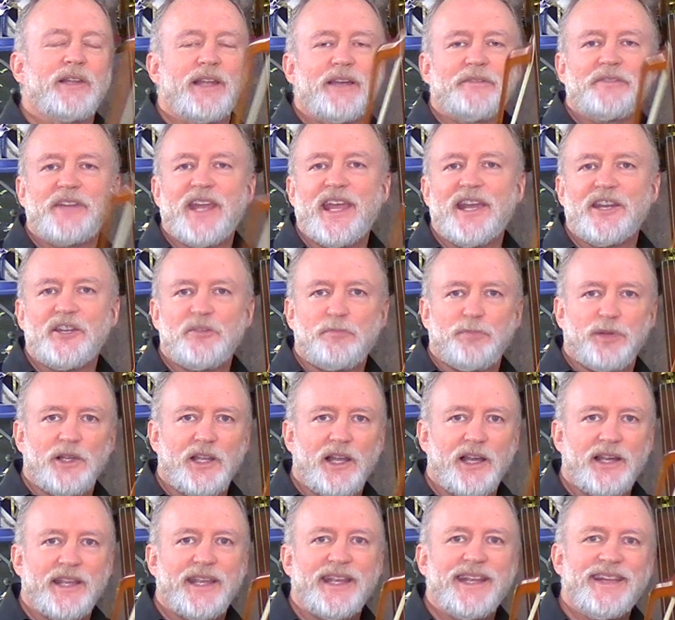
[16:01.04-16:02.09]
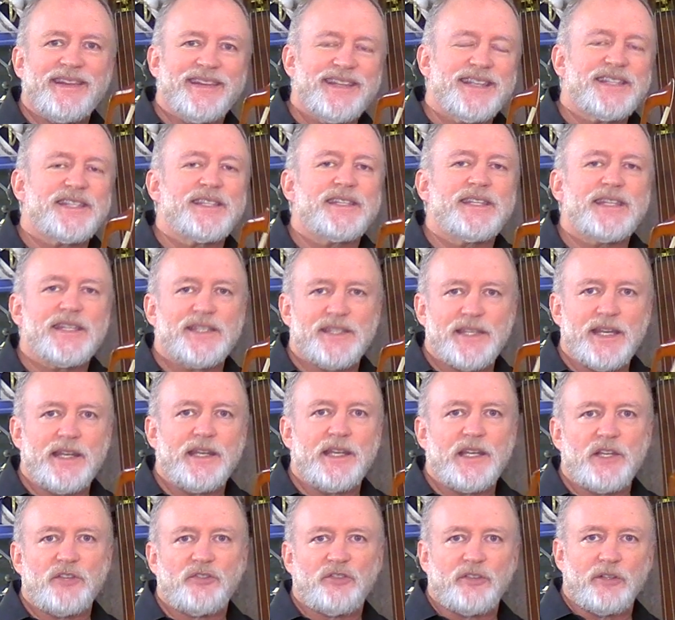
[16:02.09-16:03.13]
left-hand pluck in this
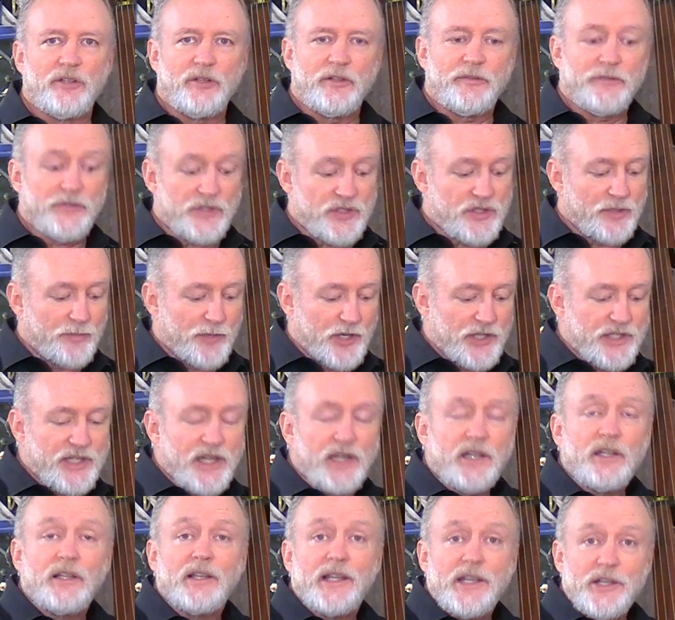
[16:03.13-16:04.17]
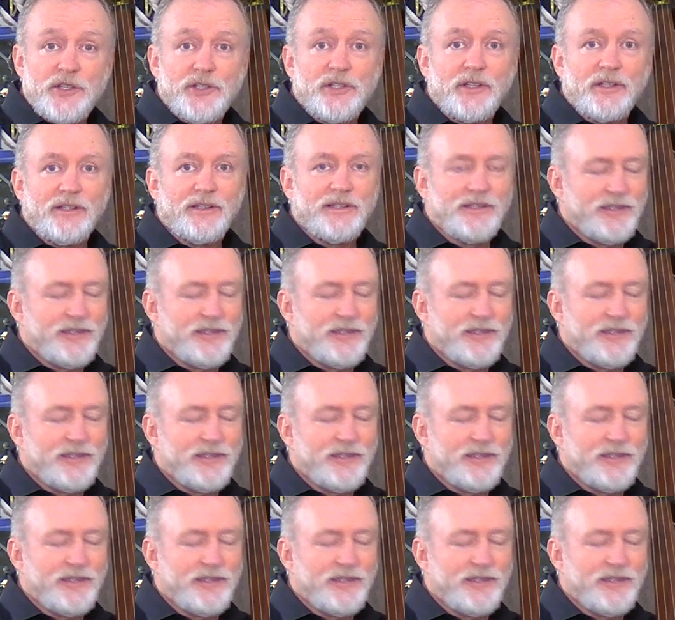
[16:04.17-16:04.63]
descending slur for some articulation.